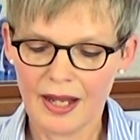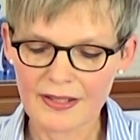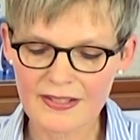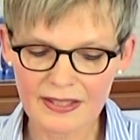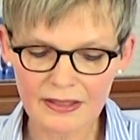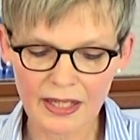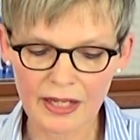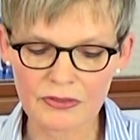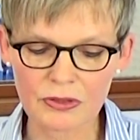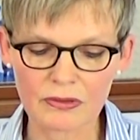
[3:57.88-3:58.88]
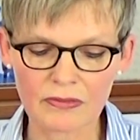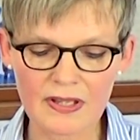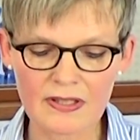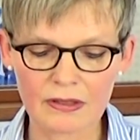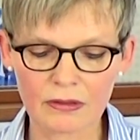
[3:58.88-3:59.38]
and still have to
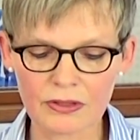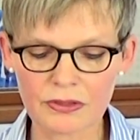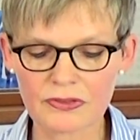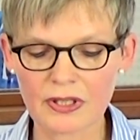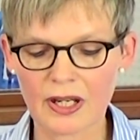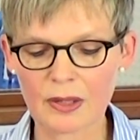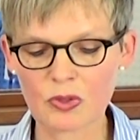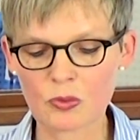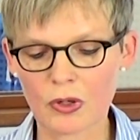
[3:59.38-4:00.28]
invest a lot of time and